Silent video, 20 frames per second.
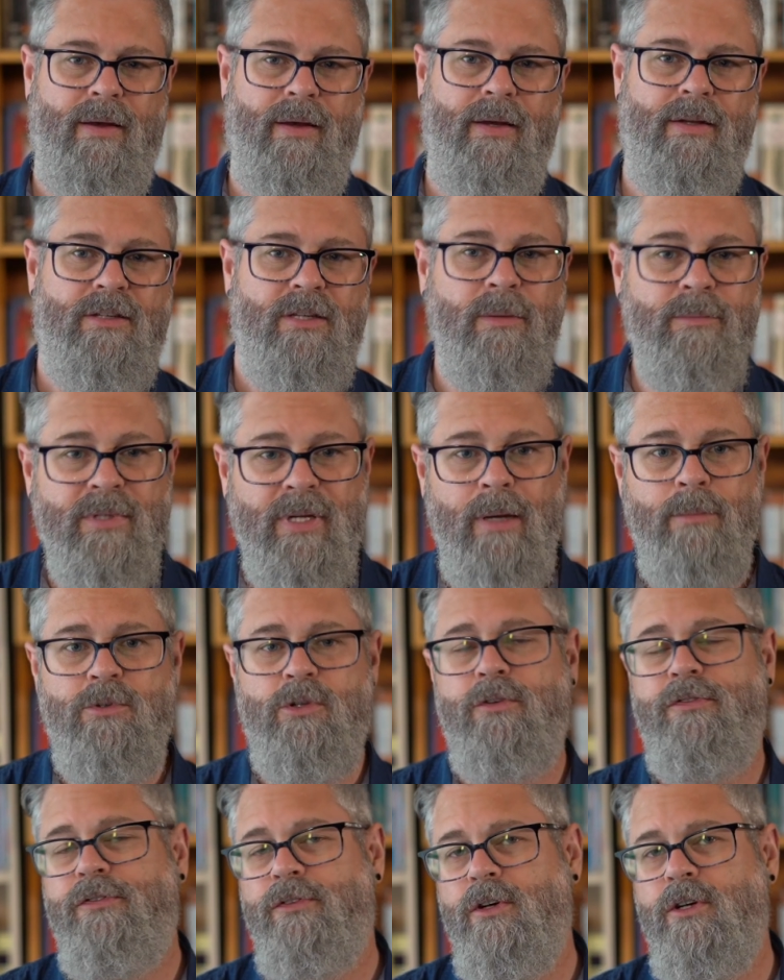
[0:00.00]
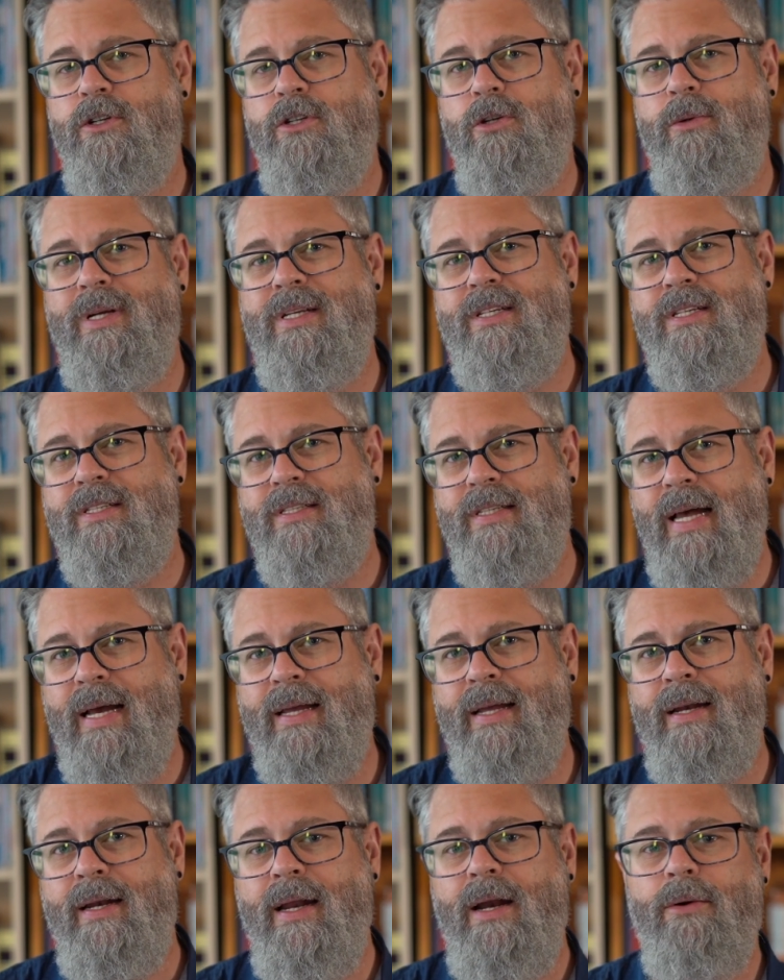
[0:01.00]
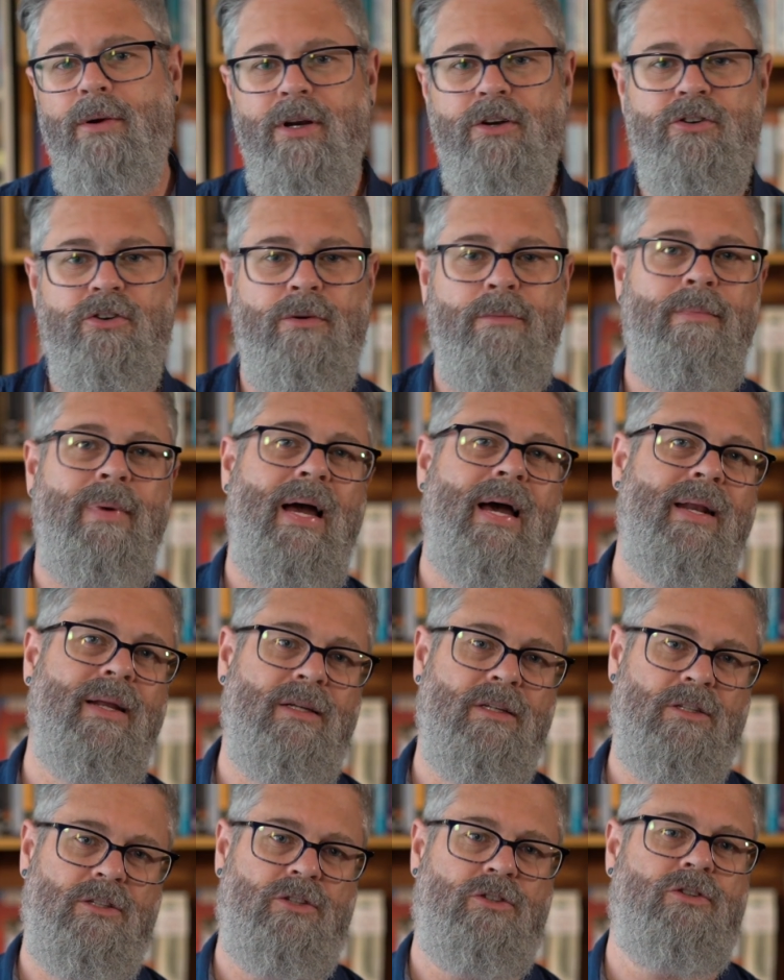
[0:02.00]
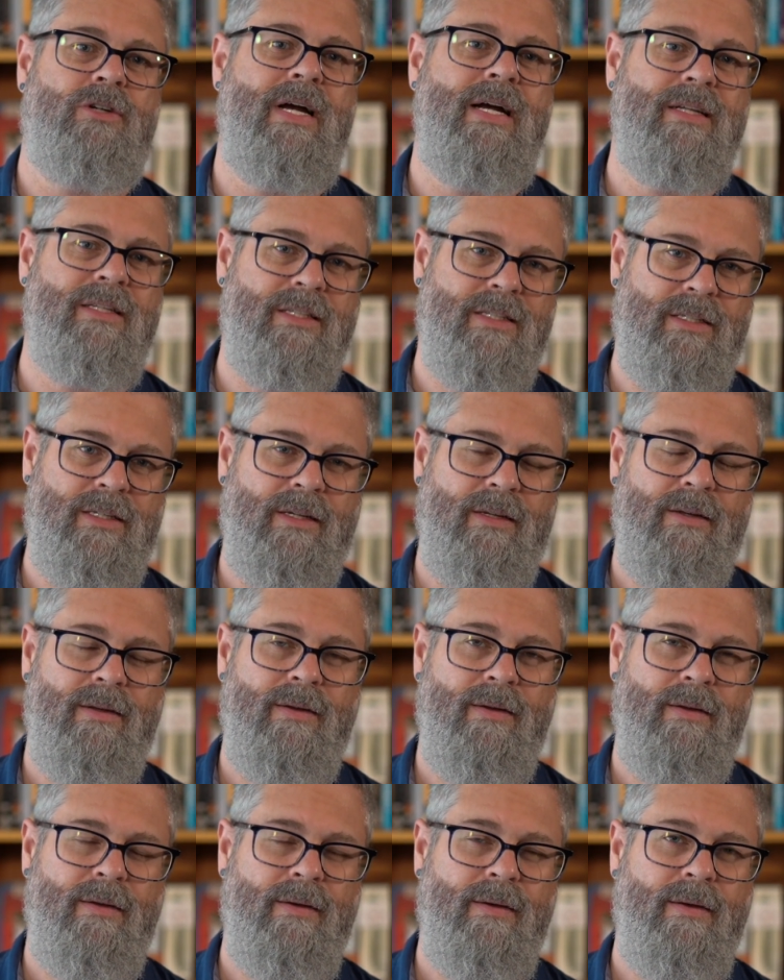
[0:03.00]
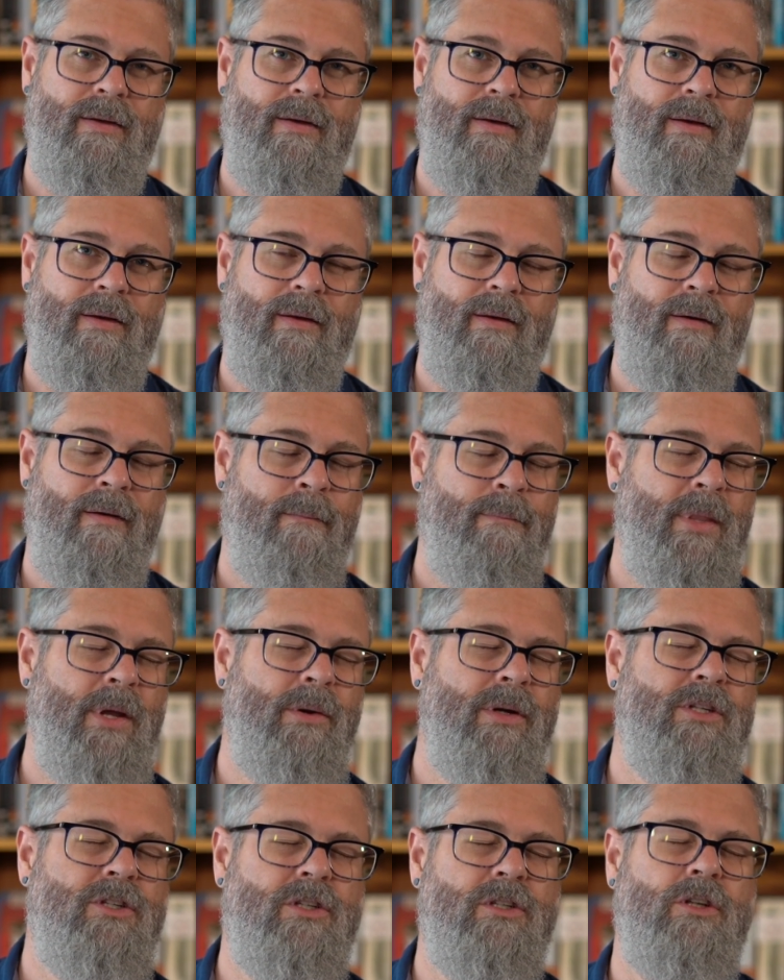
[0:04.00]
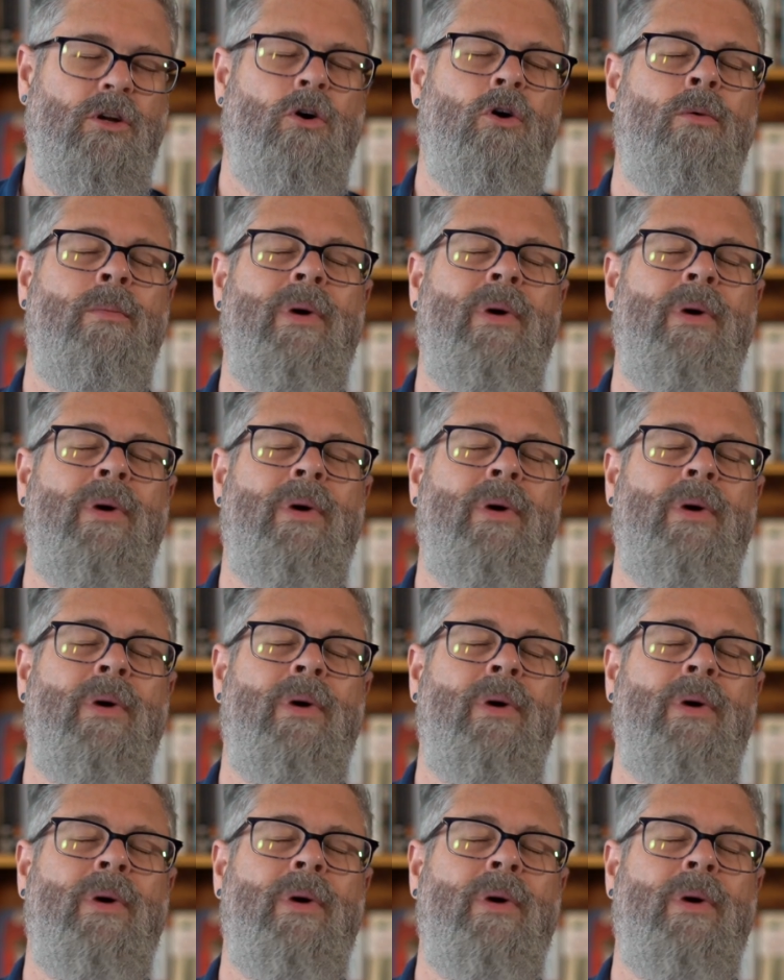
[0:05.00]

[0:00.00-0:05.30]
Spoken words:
It's sometimes referred to as secondary traumatic stress. There is so